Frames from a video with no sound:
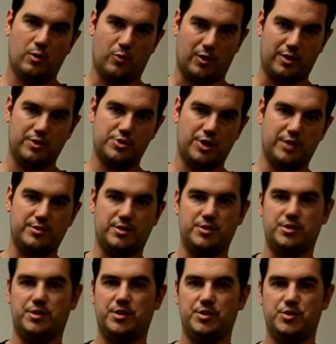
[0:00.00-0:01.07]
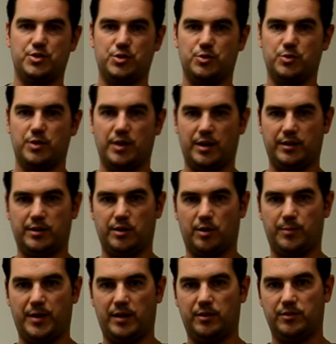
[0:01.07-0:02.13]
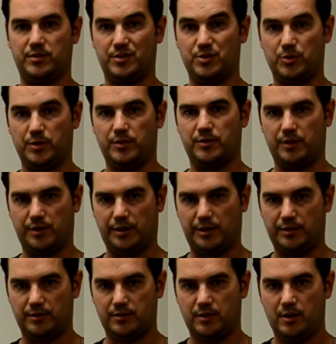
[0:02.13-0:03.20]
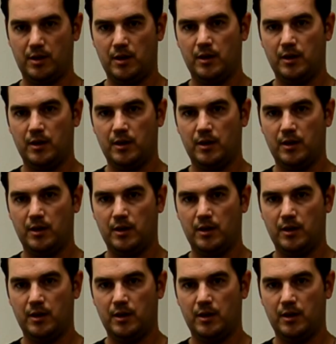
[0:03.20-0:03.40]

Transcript: we're going to transition into connecting our panels into a series.